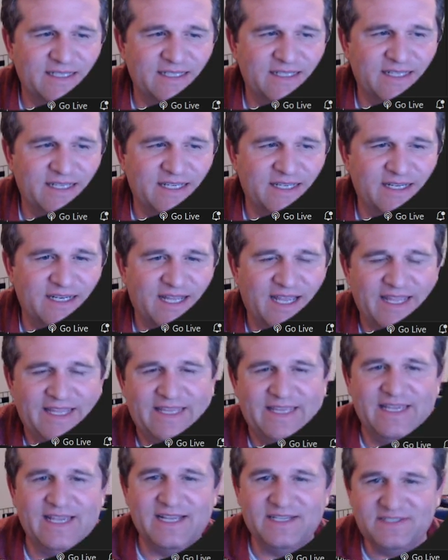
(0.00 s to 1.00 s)
I
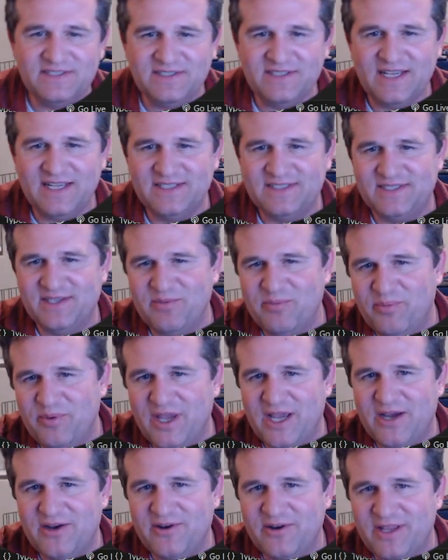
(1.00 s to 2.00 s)
guess that's
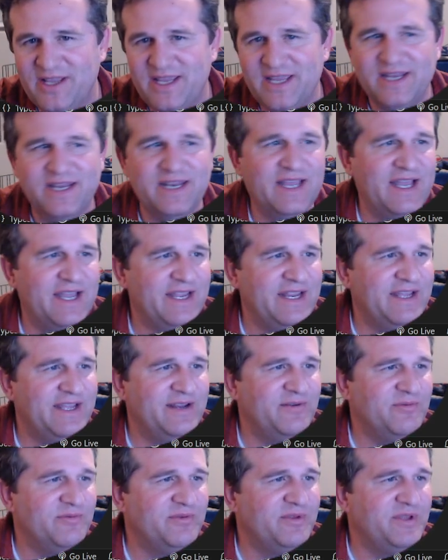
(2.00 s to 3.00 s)
about it. I
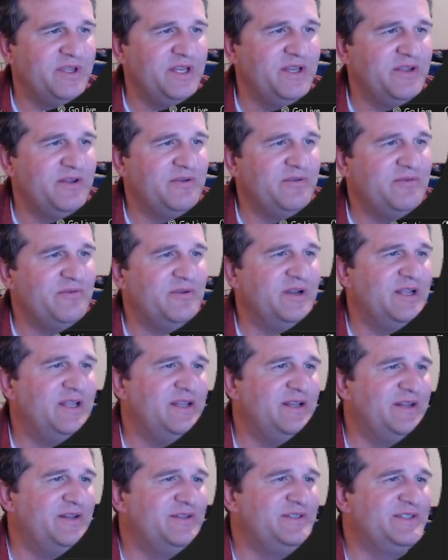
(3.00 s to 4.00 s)
don't really know what
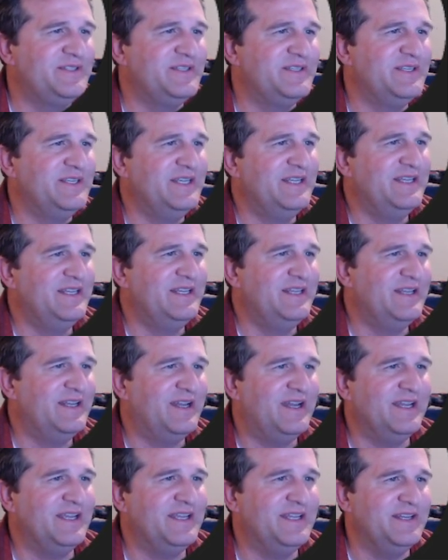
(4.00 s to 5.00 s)
else
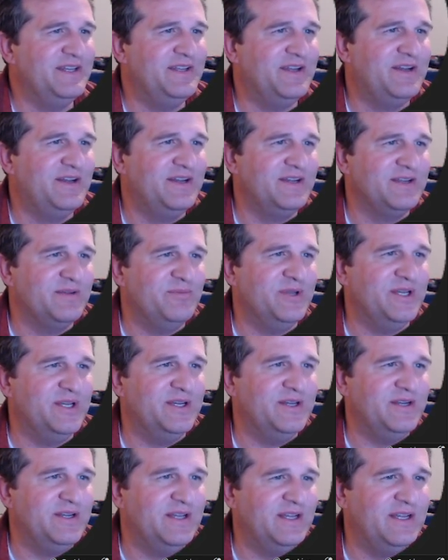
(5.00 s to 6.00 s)
I can talk
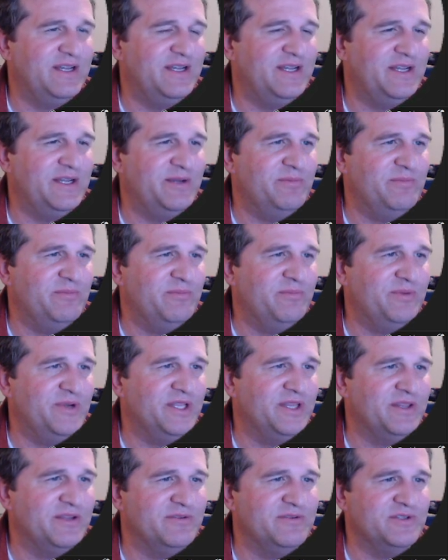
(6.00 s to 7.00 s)
about,
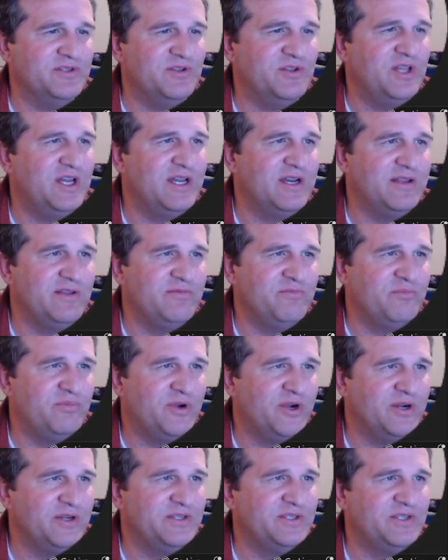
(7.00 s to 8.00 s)
but there was a lot of
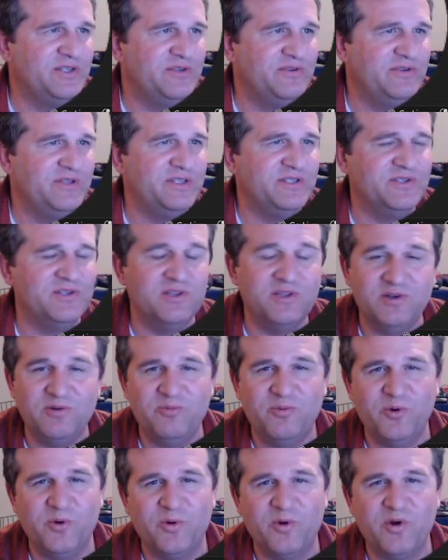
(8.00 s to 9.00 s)
parts to it. It's a little
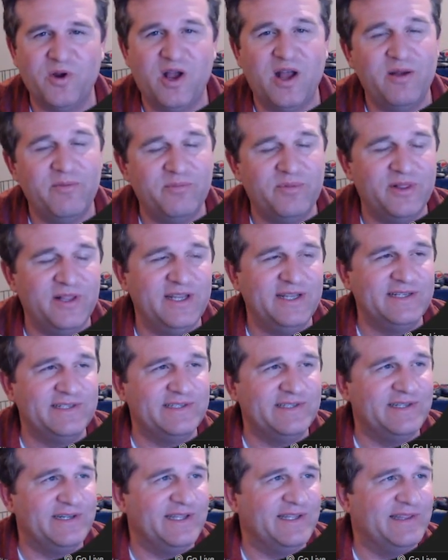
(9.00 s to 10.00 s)
more complex
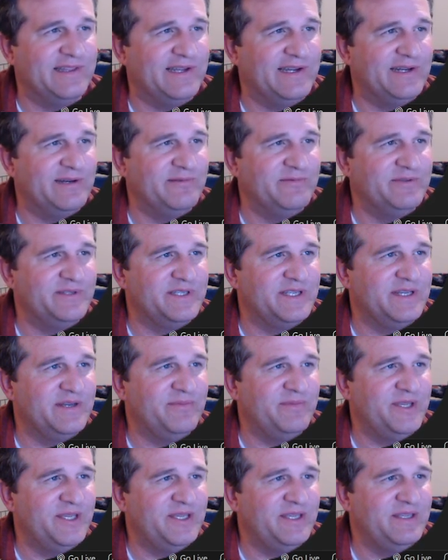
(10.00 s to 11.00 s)
than I thought it was going to
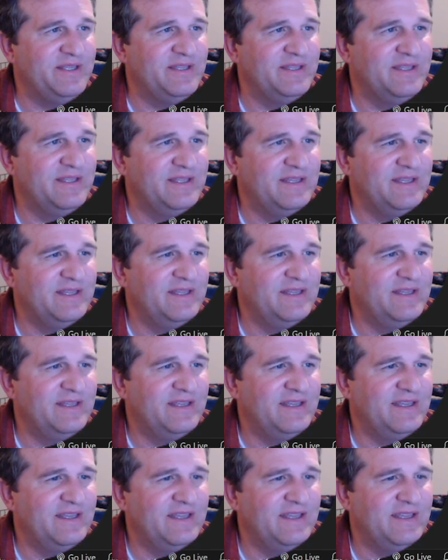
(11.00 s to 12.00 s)
be,
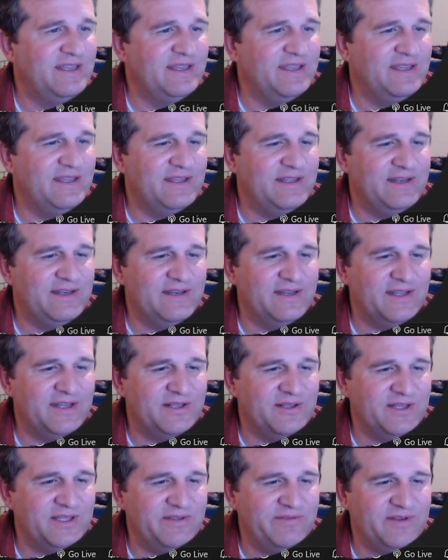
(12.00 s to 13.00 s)
and
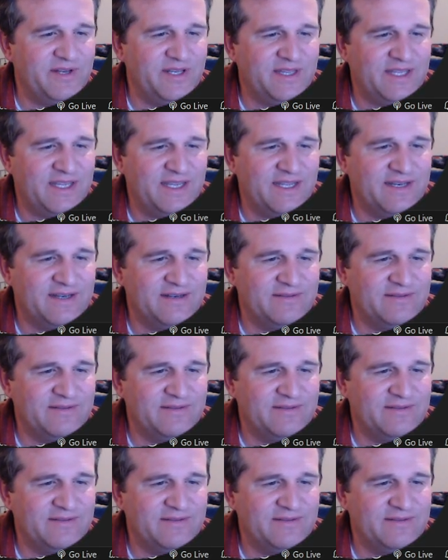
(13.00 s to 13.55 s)
I'll leave it at that.